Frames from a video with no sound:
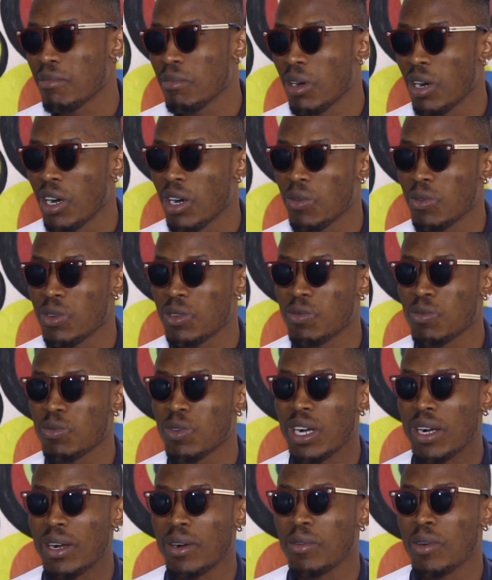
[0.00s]
But
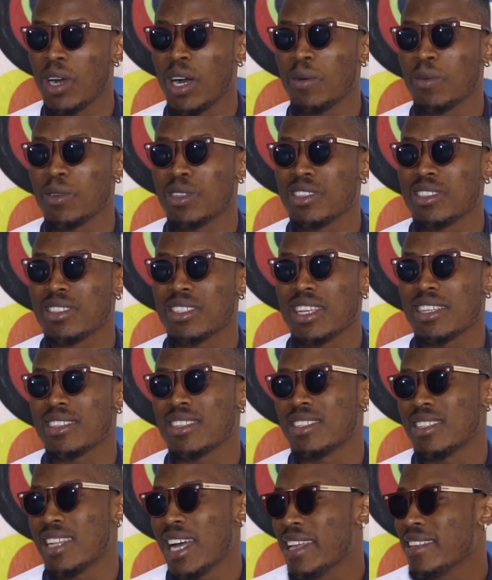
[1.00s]
I wouldn't say
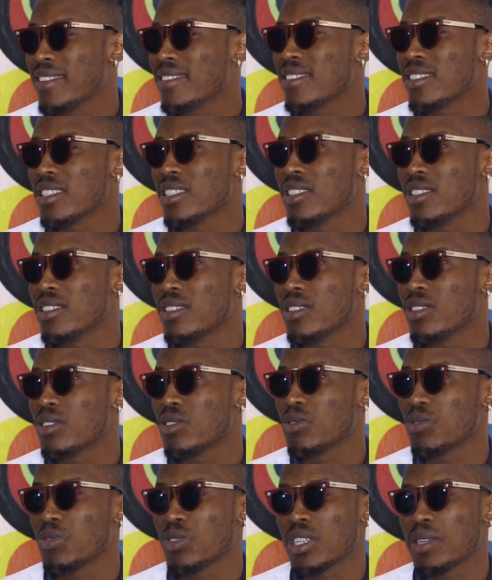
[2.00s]
it's a nice thing
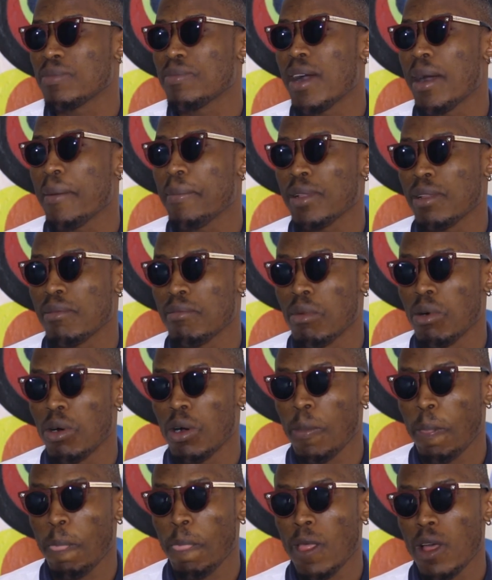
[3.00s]
to keep happening,
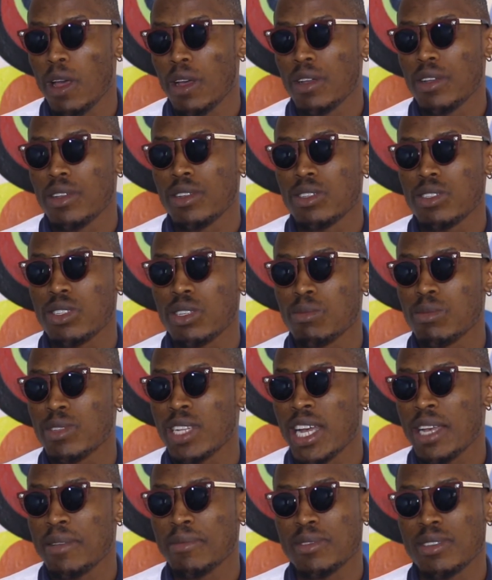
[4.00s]
but
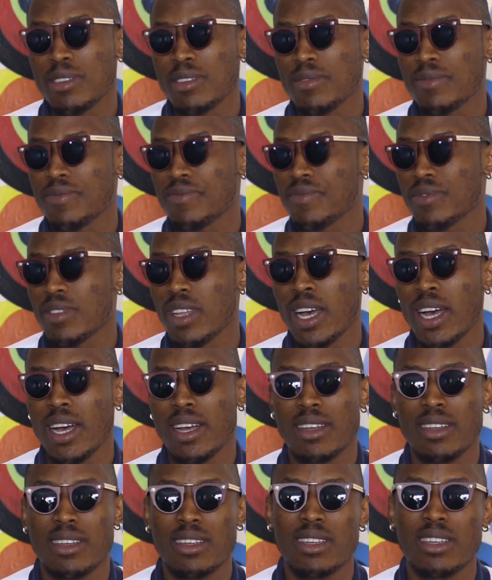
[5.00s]
sometimes
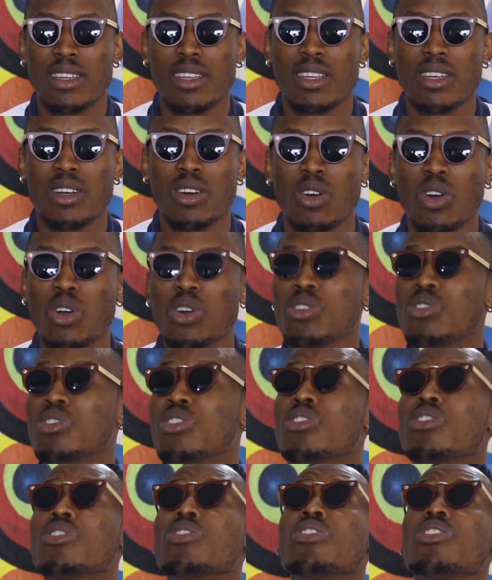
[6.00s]

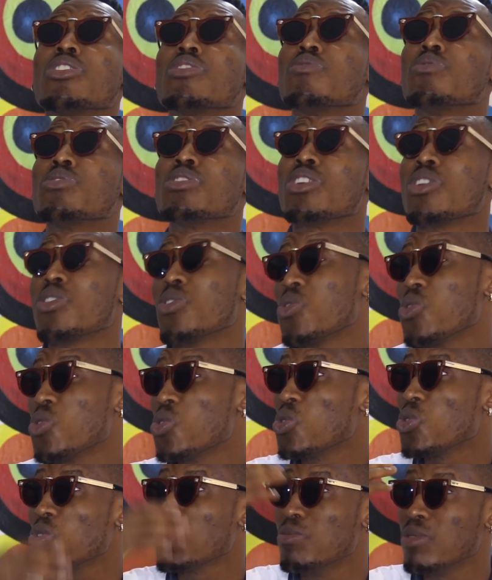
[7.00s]
even the
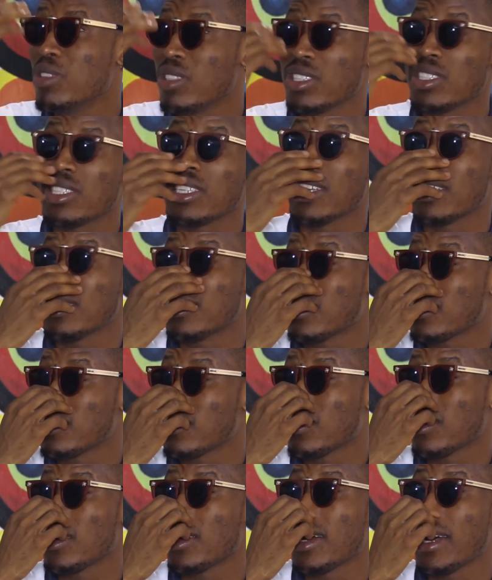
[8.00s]
old musicians
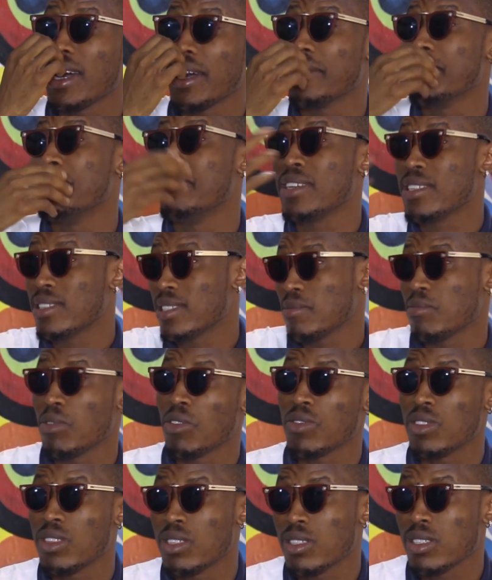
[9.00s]
are victims
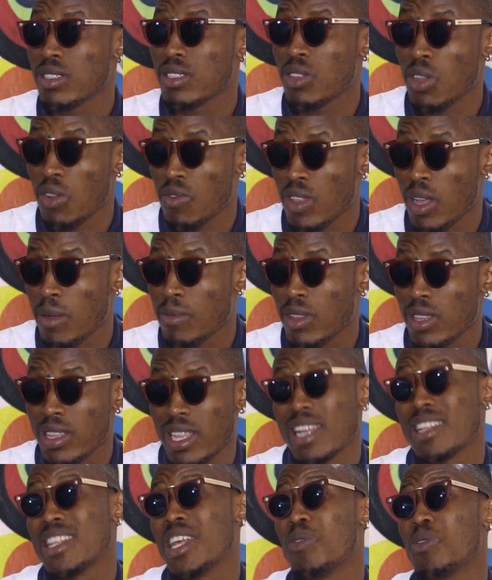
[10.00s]
of this stuff.
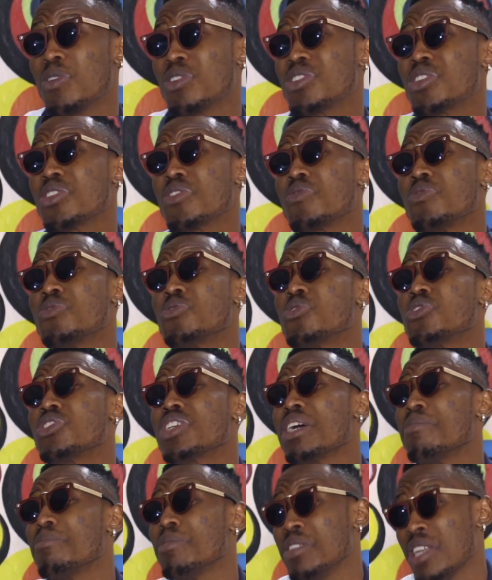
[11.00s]
Then there wasn't even
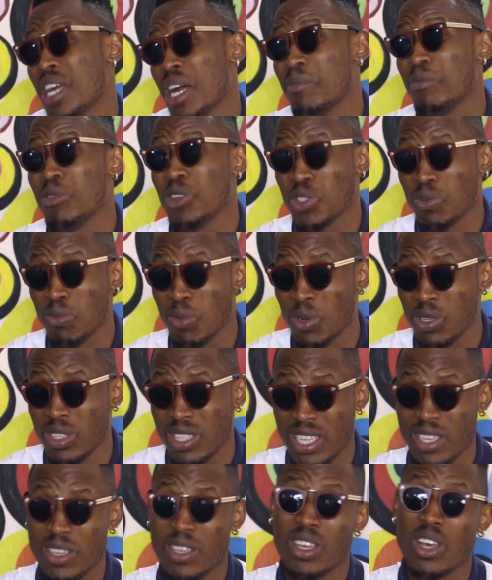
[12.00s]
social media, how much more
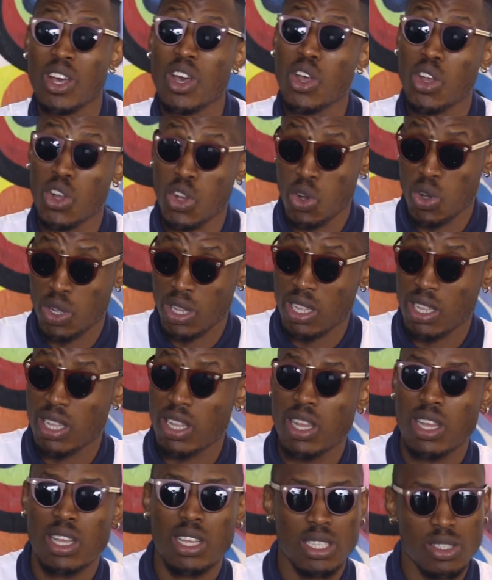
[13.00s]
they got.
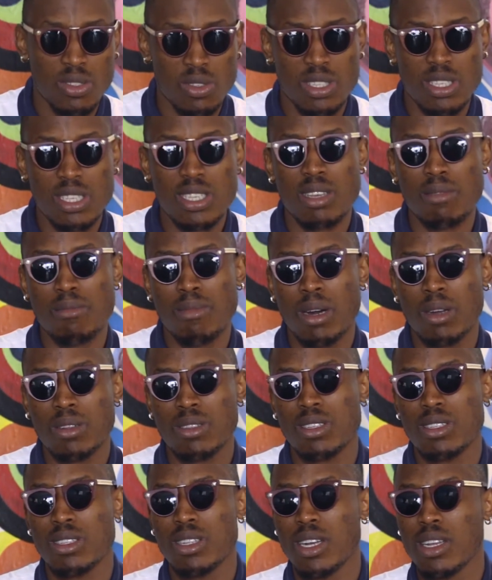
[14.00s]
So think
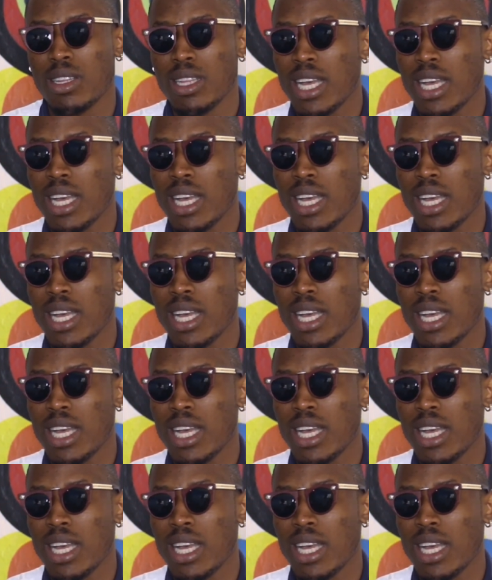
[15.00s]
about it now.